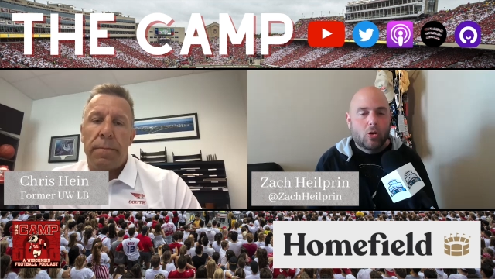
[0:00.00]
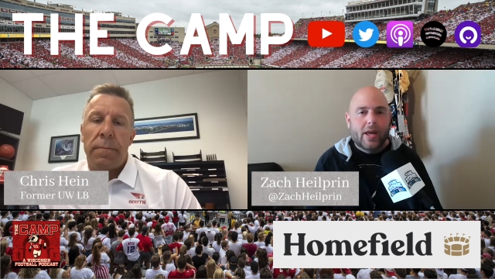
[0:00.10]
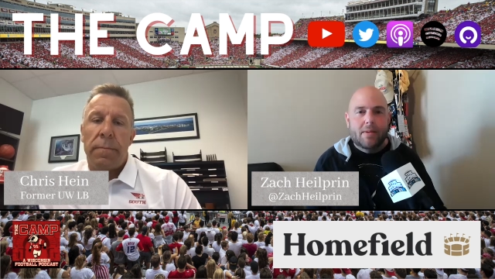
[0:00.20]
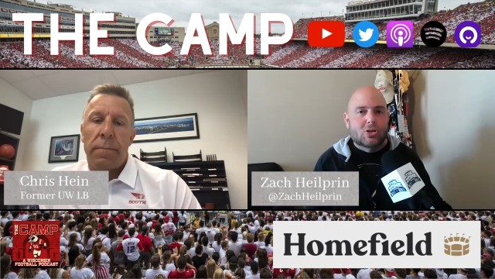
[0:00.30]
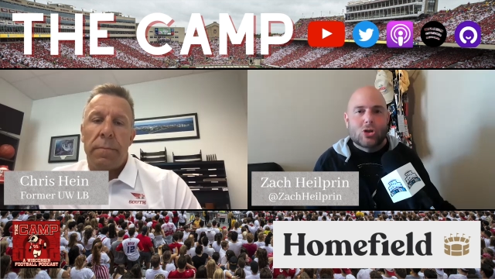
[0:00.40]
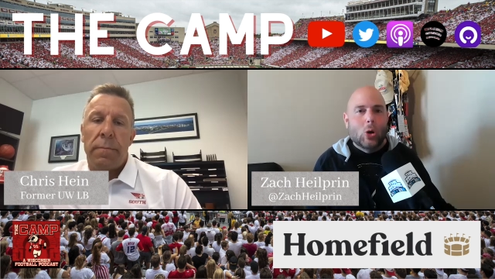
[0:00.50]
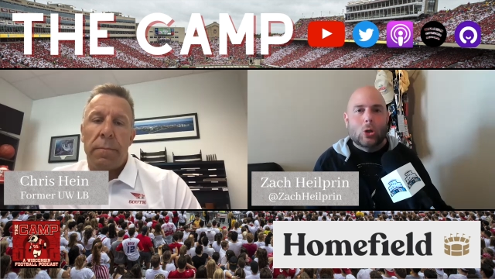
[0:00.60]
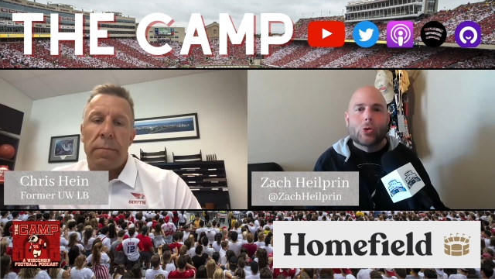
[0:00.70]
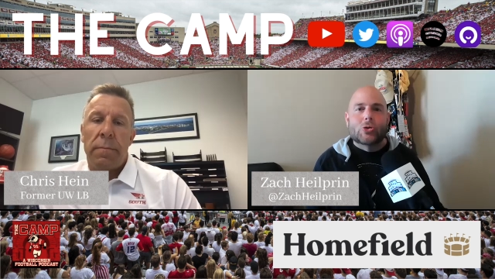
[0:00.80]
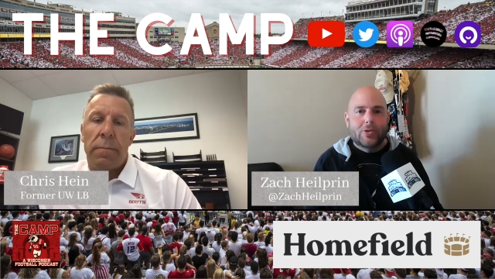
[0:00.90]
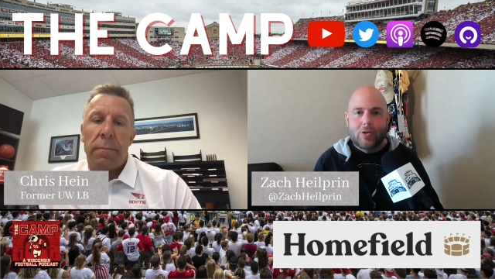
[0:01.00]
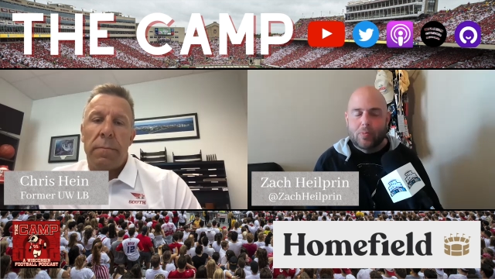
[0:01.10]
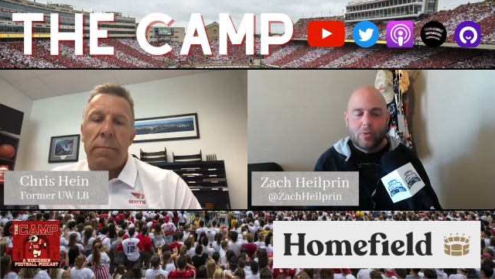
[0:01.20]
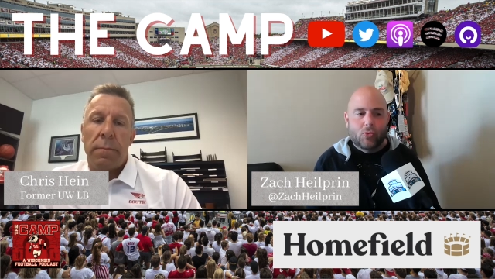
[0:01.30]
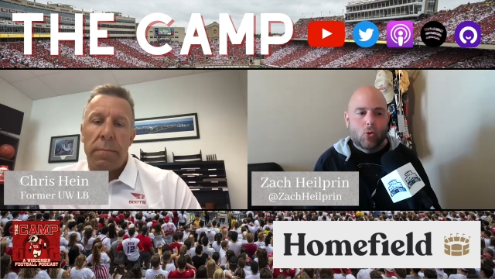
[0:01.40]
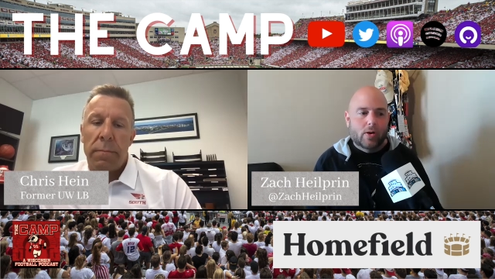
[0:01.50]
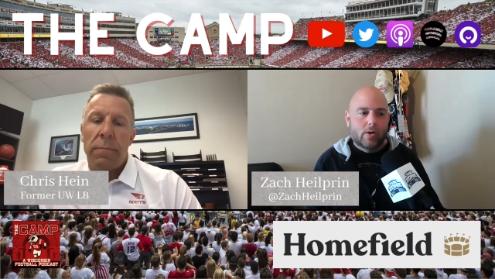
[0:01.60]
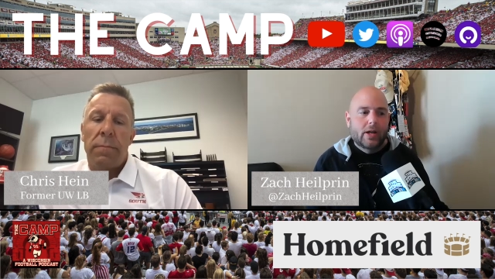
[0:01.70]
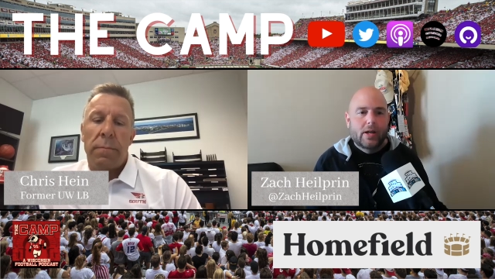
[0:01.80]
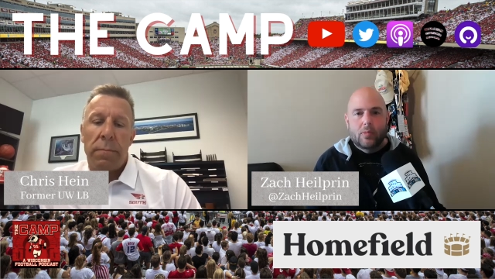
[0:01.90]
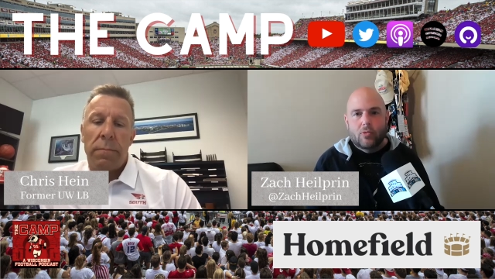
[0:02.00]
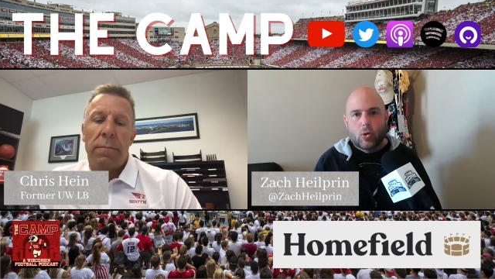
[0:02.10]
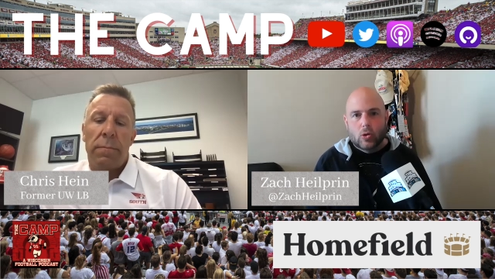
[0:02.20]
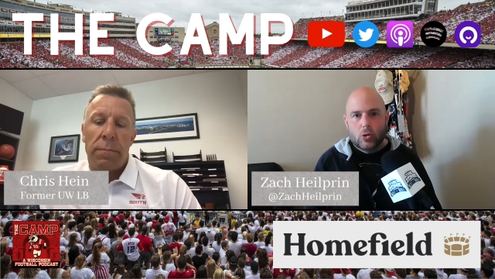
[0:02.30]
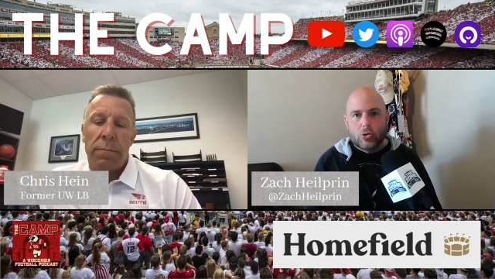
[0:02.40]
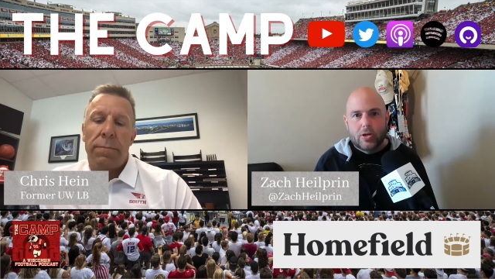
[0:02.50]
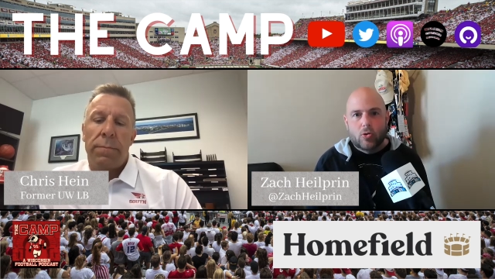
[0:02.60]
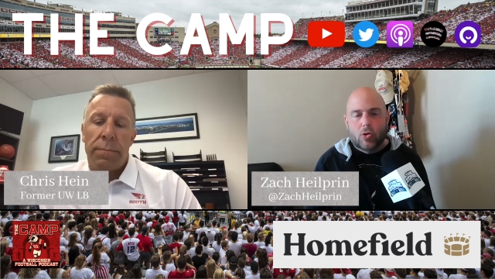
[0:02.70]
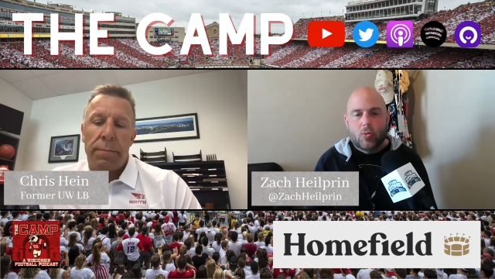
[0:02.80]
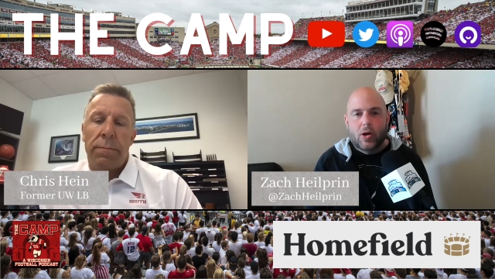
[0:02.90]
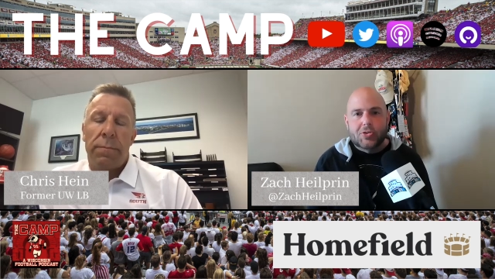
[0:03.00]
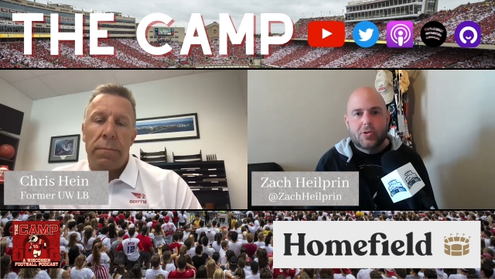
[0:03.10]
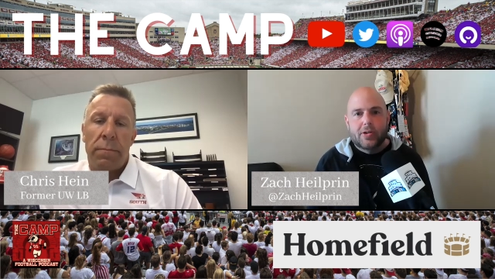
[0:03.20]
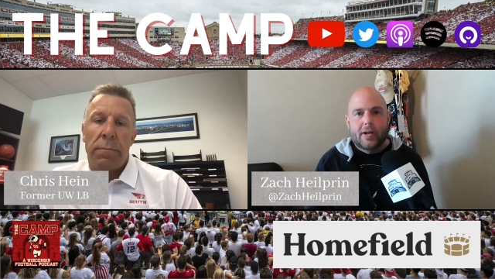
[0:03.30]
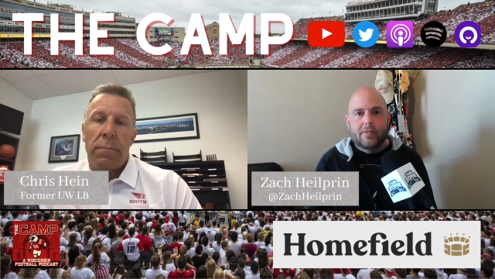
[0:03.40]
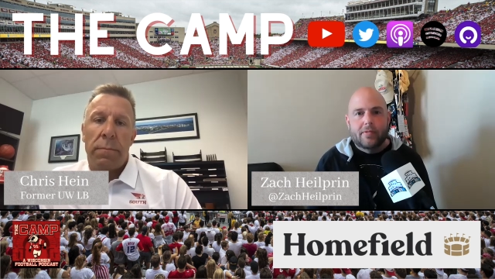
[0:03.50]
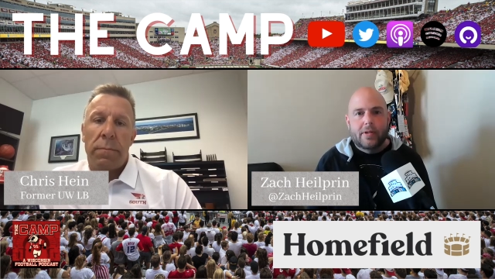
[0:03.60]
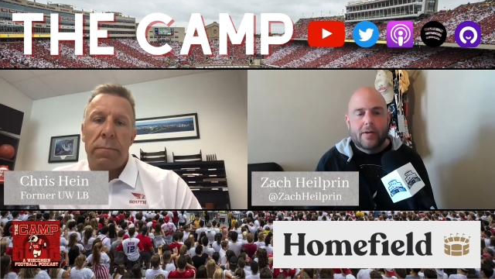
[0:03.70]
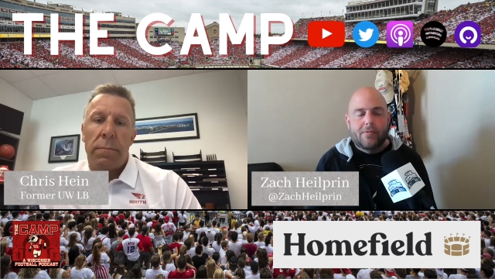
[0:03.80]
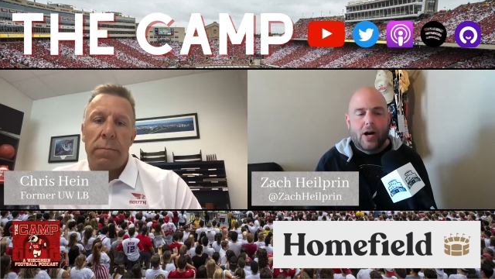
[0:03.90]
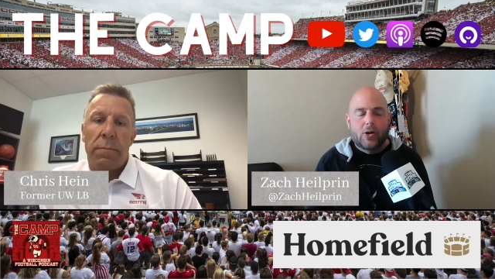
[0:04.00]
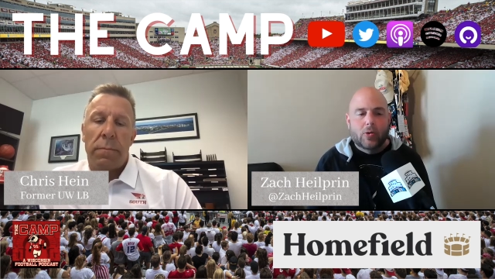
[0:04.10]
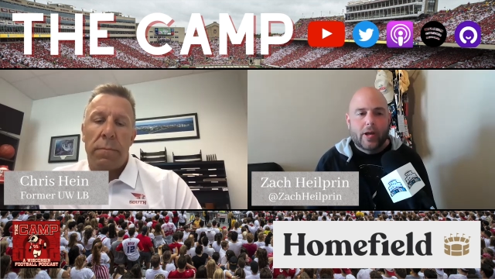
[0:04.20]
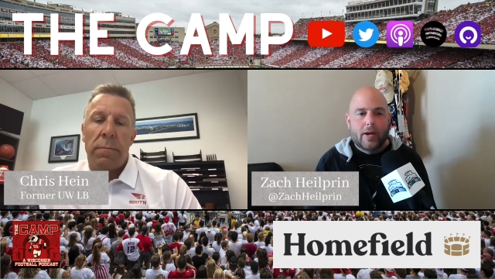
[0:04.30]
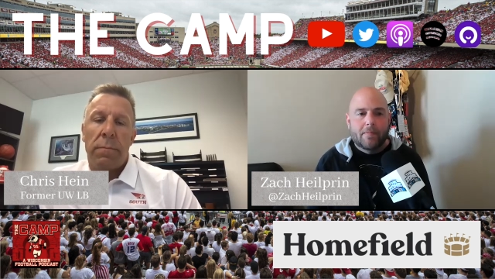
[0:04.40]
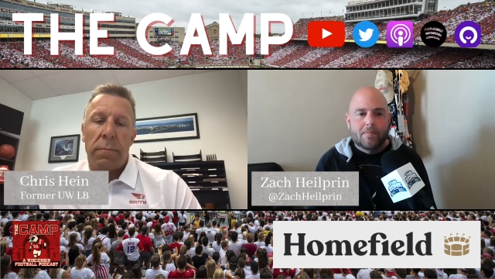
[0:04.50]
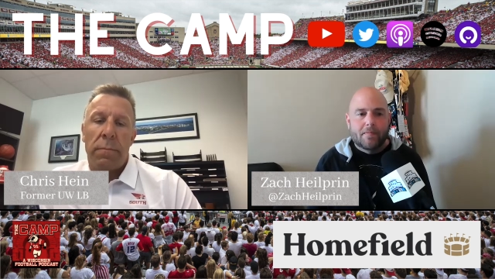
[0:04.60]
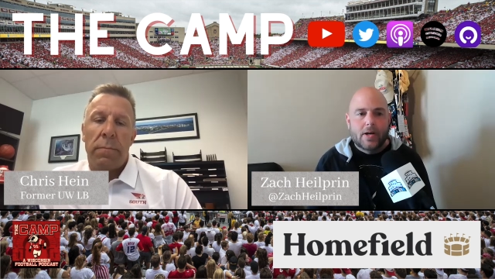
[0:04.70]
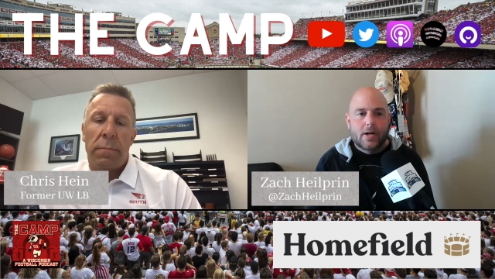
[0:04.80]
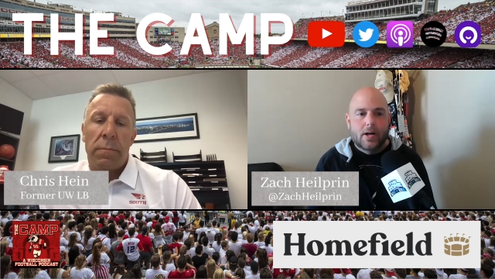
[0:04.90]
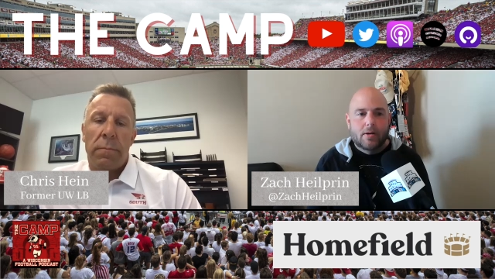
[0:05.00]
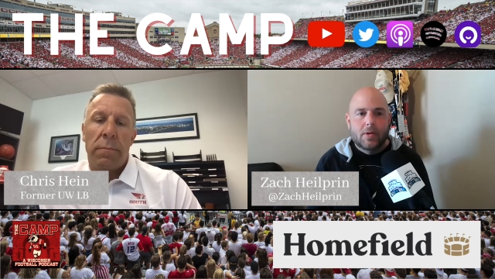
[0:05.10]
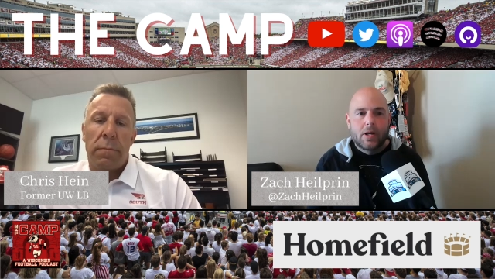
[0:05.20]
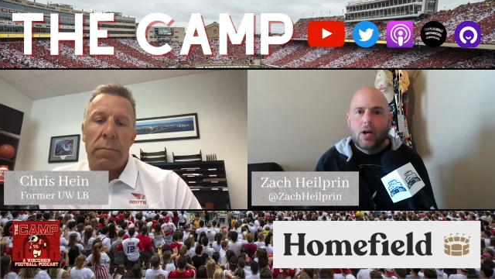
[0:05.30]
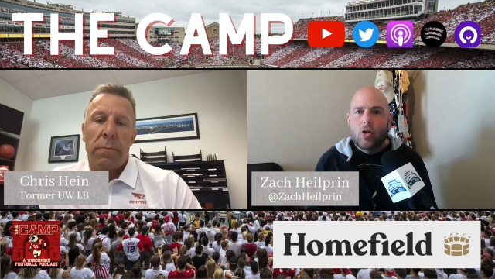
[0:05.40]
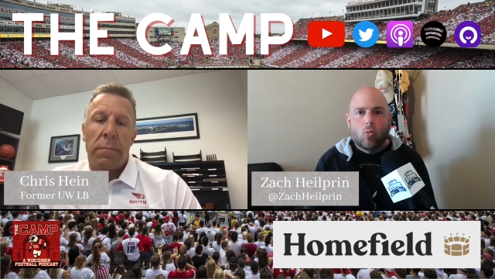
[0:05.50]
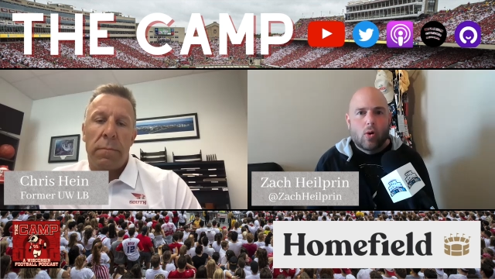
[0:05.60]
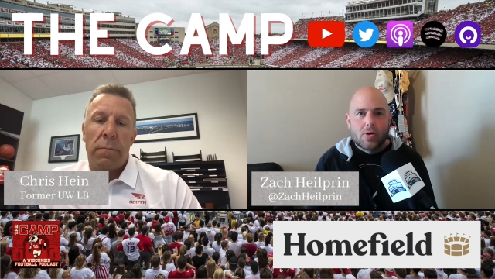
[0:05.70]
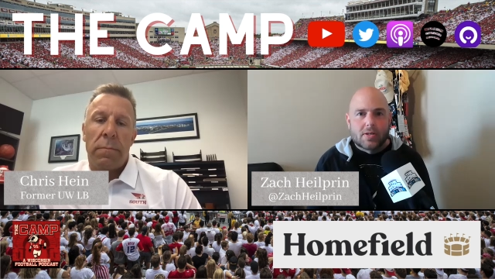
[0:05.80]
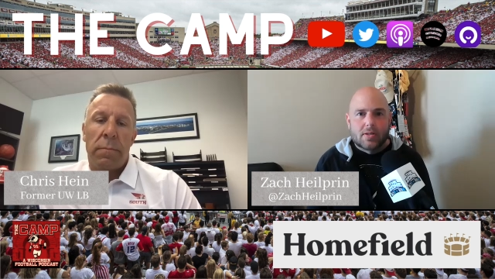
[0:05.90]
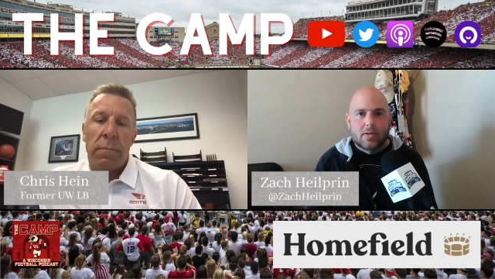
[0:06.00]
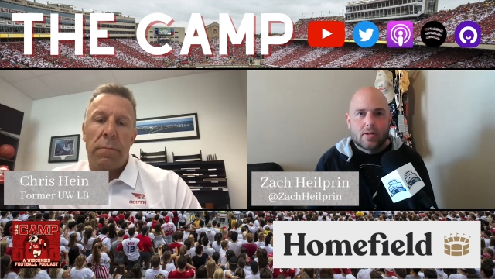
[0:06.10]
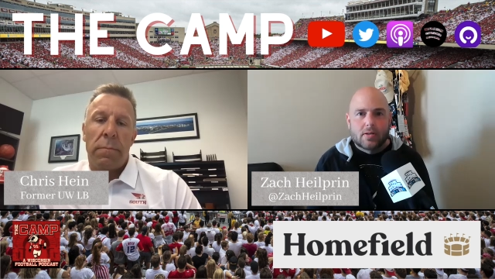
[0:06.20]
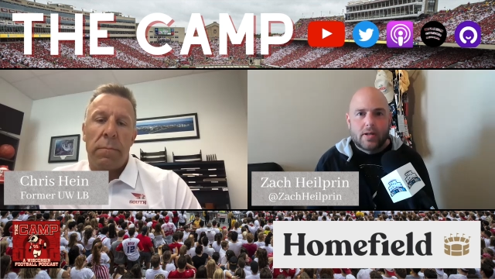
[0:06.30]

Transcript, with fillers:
Speaker 1: You came so close the year before for losing to Northwestern in that in that final game. Um, what was the